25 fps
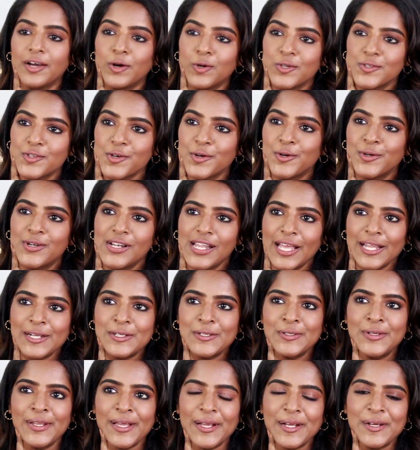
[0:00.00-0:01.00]
also would like
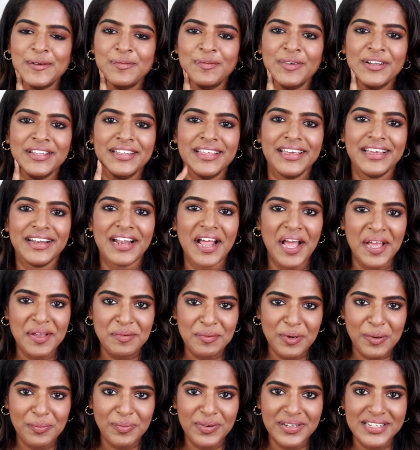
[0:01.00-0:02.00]
to recommend their
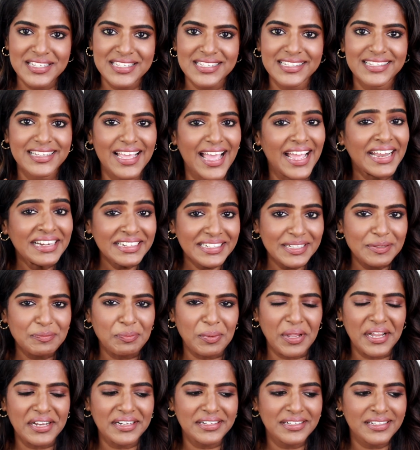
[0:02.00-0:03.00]
eyebrow pencil and lip
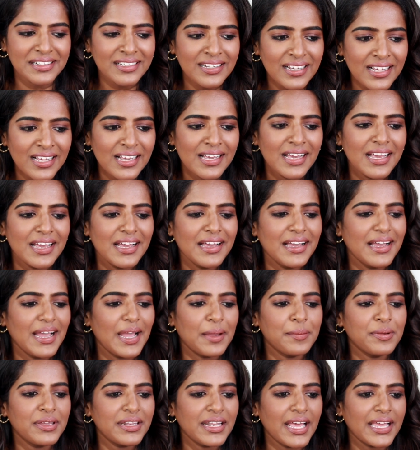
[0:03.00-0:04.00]
liner.
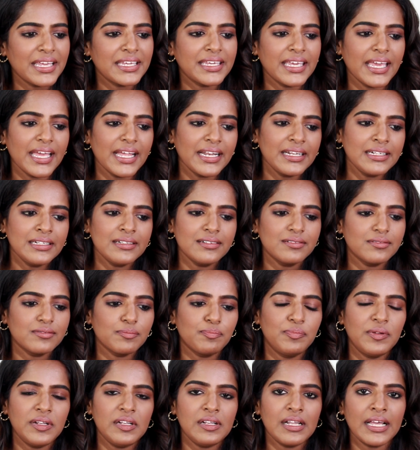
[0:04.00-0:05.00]
I mean, I can
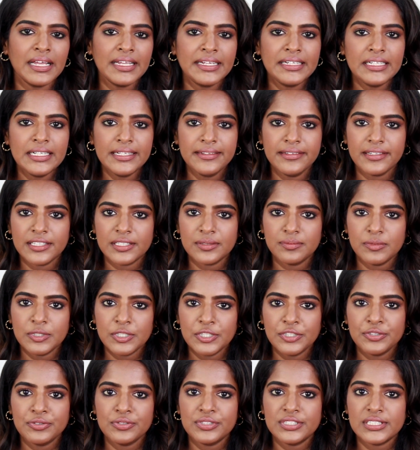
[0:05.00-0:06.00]
blindly
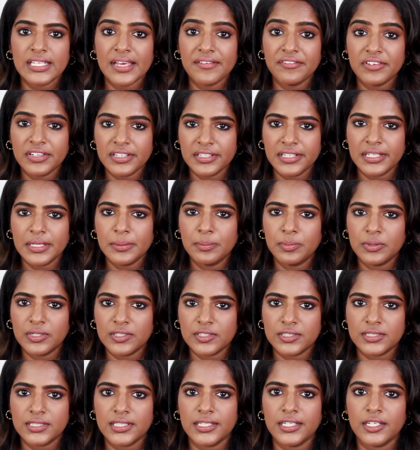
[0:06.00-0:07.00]
recommend you
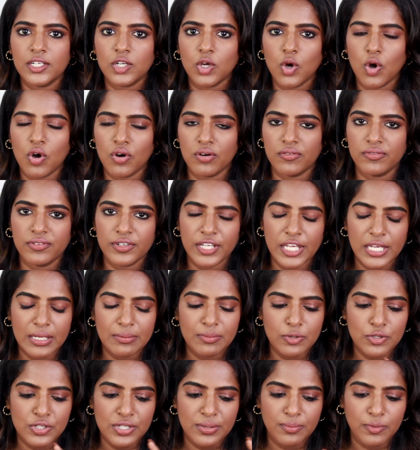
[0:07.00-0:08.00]
70% of
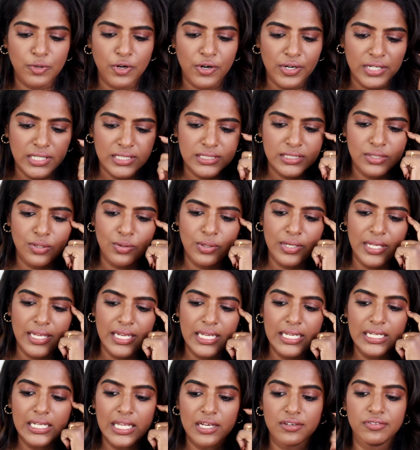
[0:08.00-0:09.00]
K-Beauty products. Okay,
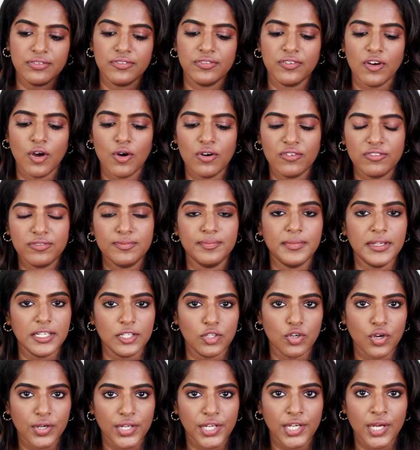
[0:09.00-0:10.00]
enough of me
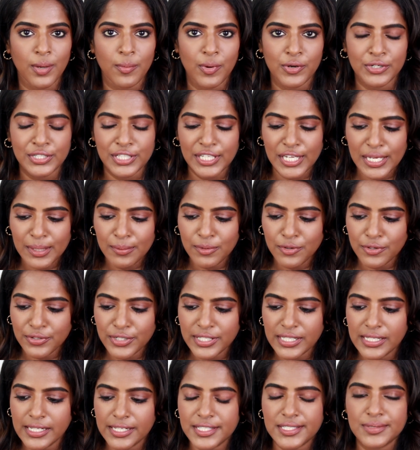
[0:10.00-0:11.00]
talking about
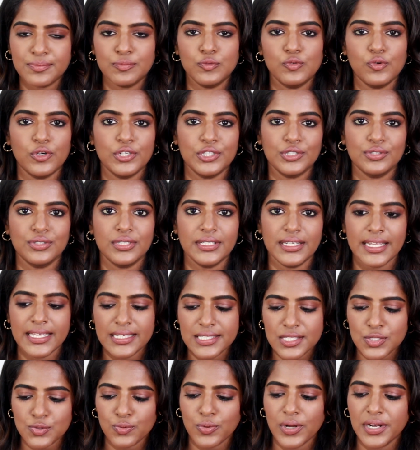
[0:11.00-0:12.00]
K-Beauty. Let's move on to the
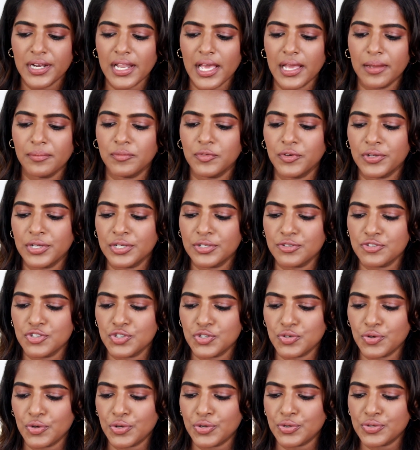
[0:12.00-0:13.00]
next one. I'm going to
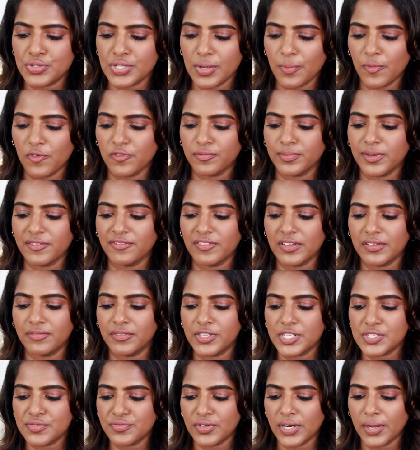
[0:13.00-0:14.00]
show you some of my
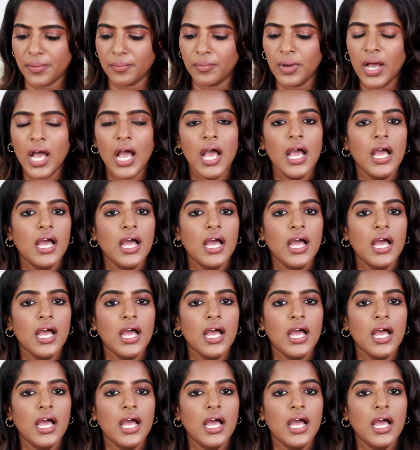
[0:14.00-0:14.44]
favorites from